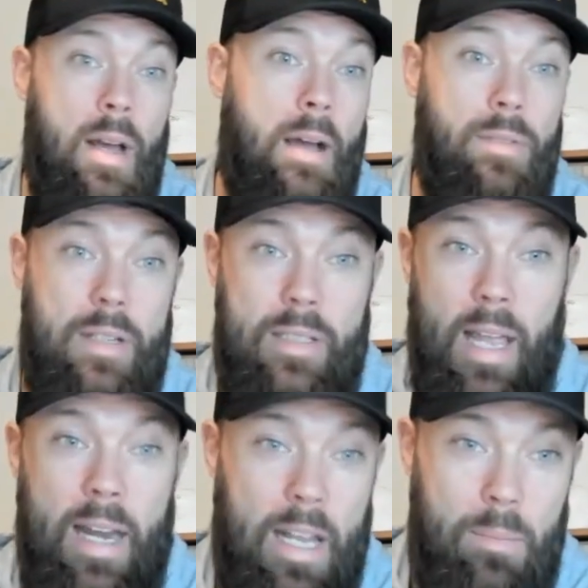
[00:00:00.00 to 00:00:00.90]
Every
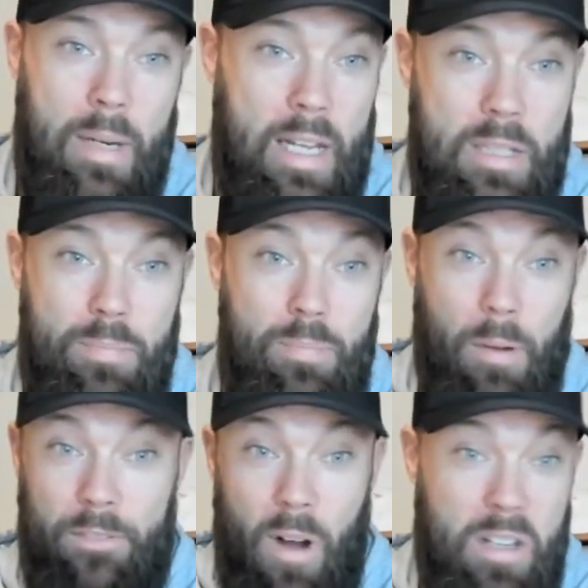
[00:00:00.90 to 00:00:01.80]
stadium needs
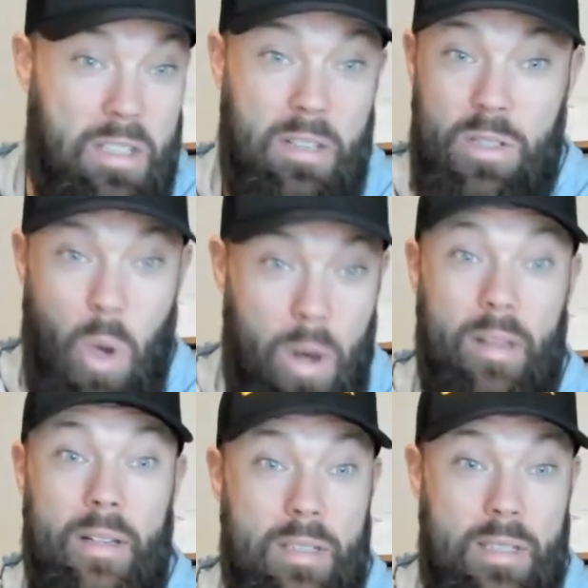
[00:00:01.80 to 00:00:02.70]
faucets, toilets,